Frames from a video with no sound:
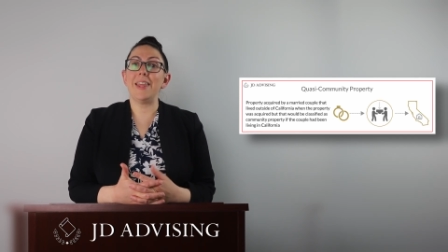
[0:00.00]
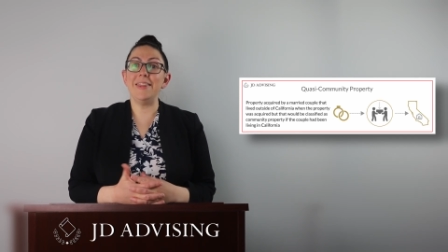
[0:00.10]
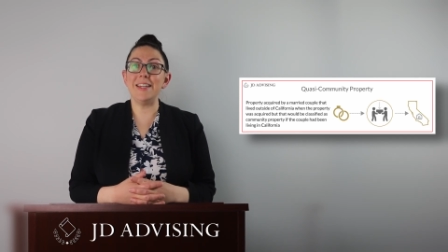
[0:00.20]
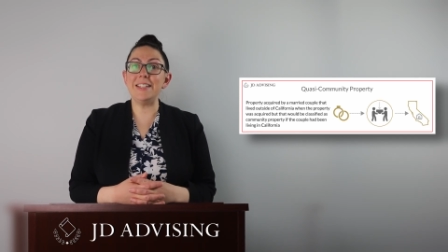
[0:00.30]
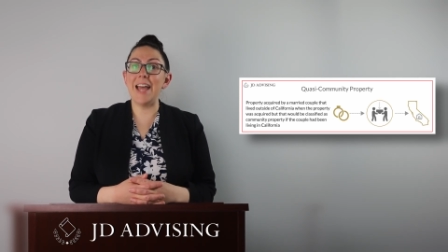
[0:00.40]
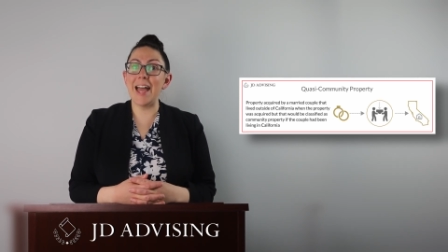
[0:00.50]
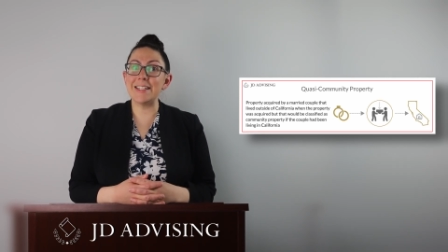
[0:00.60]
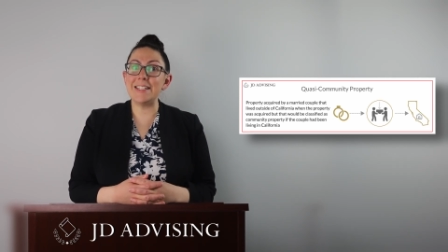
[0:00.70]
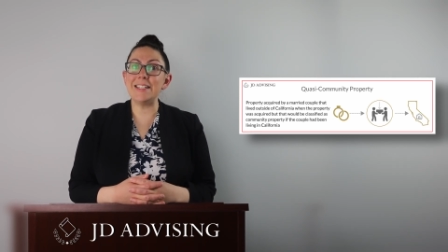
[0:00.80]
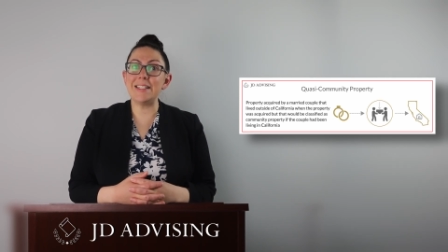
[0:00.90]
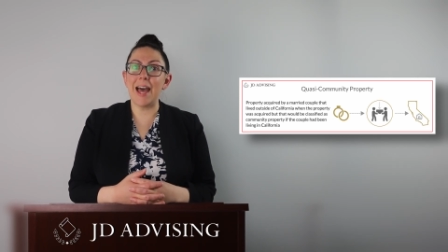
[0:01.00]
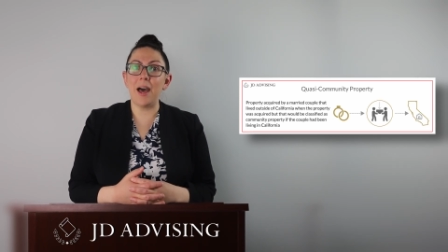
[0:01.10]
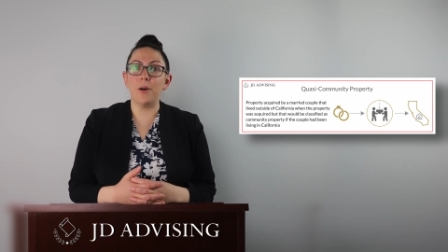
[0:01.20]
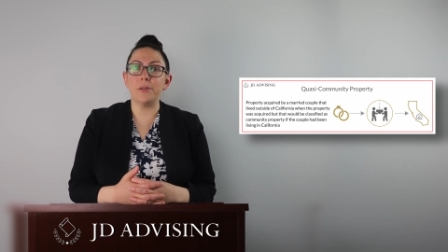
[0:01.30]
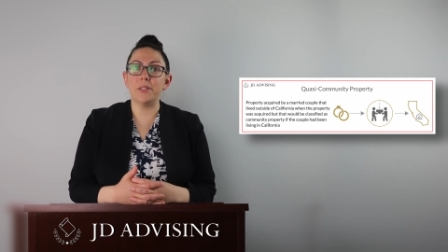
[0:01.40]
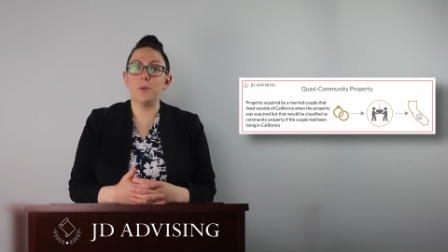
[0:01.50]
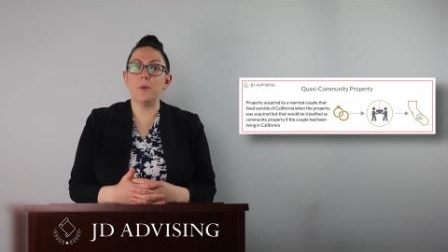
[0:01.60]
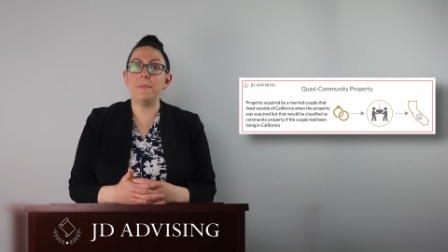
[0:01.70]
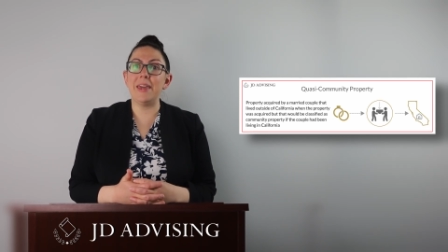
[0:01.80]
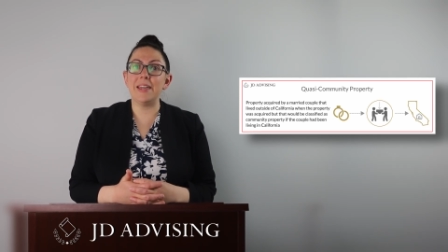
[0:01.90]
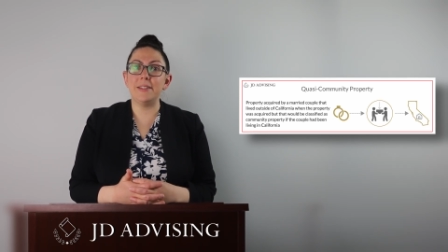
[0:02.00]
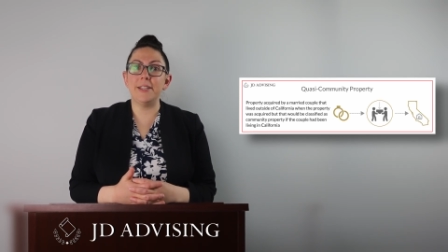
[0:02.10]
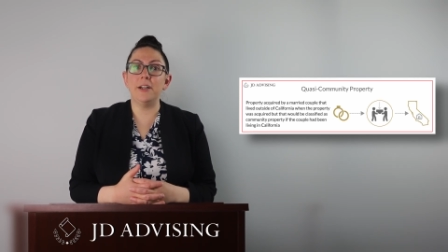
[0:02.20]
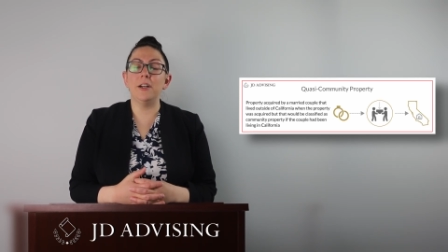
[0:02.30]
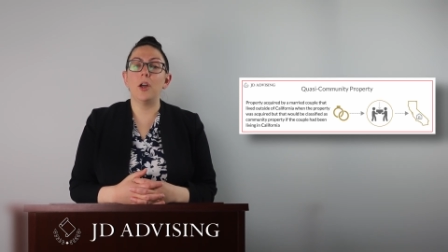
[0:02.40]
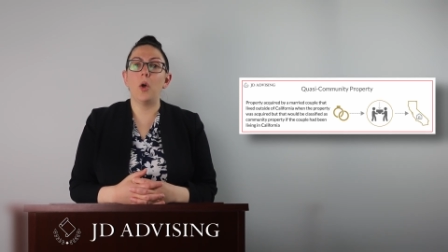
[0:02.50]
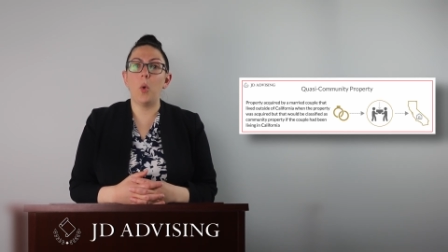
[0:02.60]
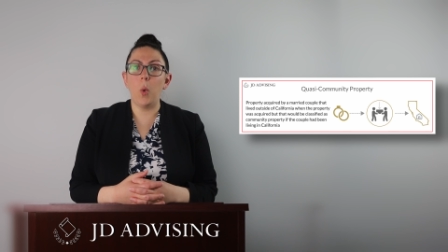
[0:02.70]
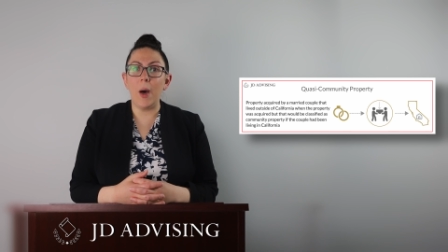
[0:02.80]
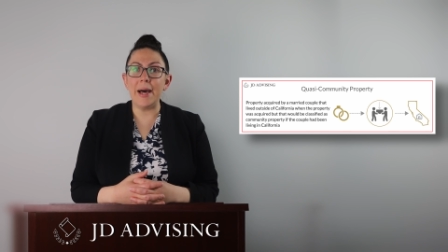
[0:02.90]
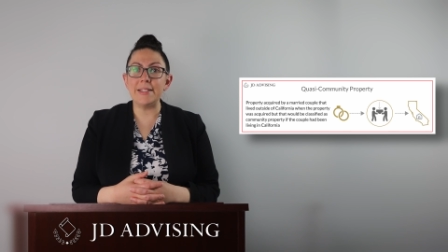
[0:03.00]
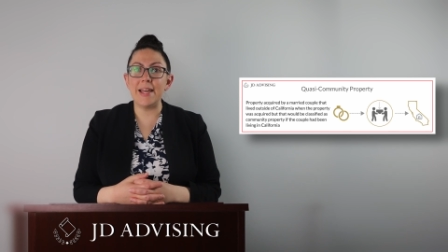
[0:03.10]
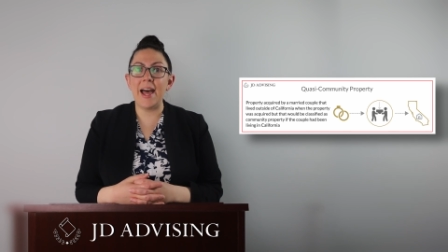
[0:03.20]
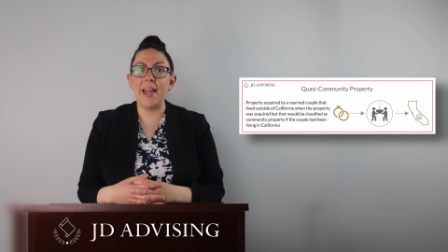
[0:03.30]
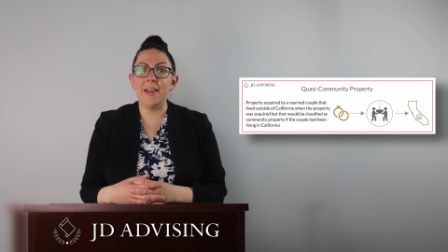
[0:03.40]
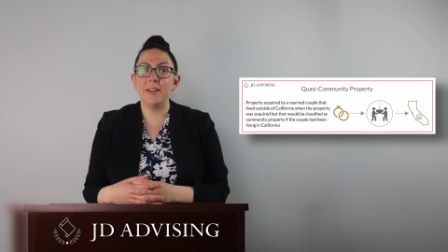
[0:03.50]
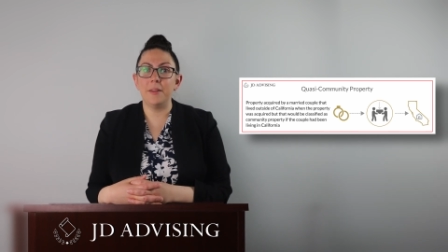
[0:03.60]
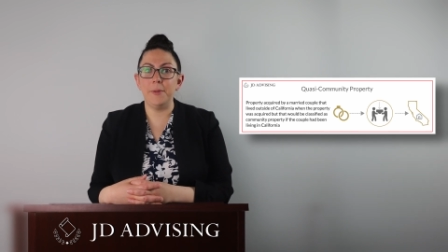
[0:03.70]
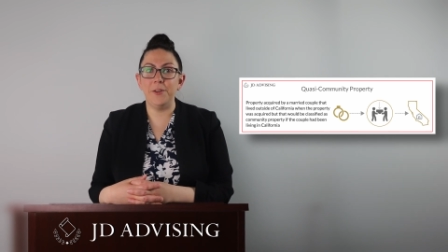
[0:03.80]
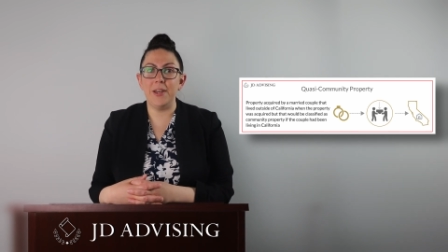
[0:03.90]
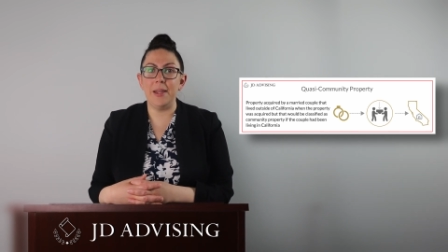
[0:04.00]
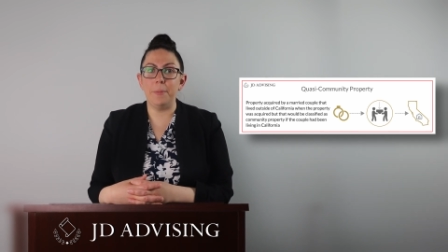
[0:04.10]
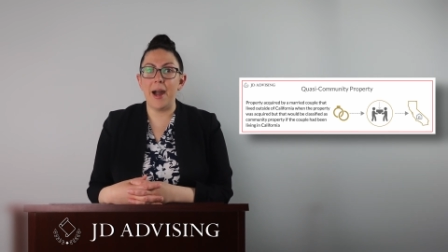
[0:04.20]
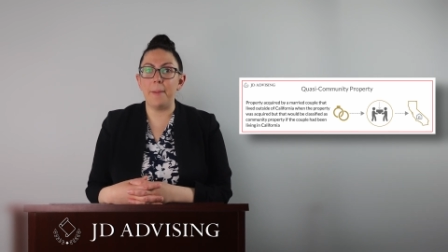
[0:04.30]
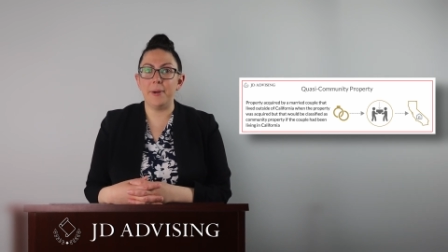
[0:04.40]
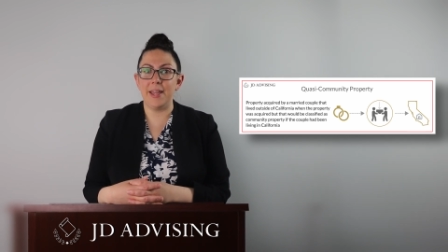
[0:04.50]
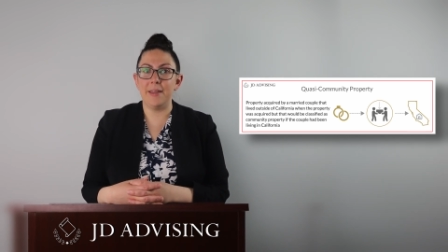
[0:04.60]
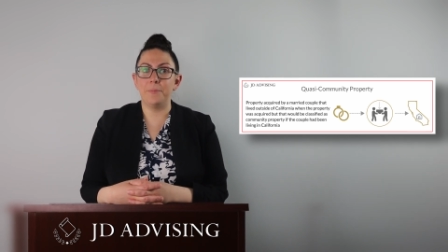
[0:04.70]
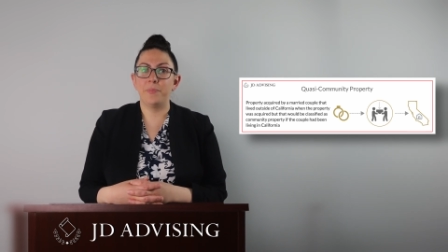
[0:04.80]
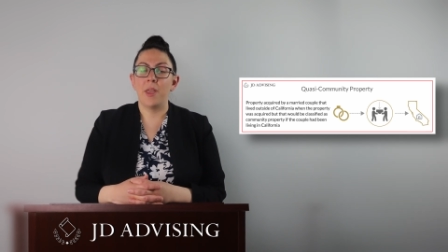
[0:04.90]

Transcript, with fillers: The Texas house would be considered quasi-community property.